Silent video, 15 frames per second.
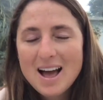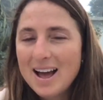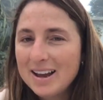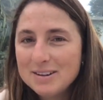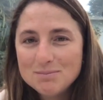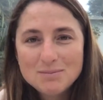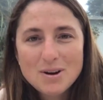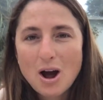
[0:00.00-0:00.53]

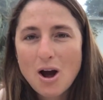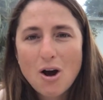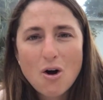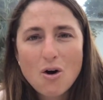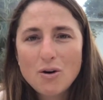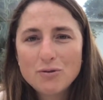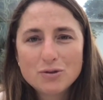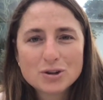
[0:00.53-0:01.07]
I'm not
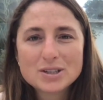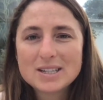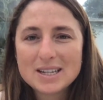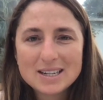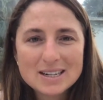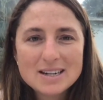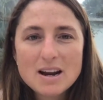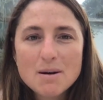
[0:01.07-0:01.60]
all for
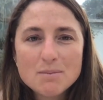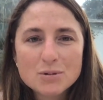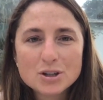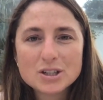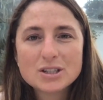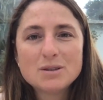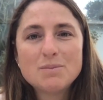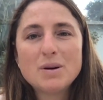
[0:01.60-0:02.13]
sticking to numbers,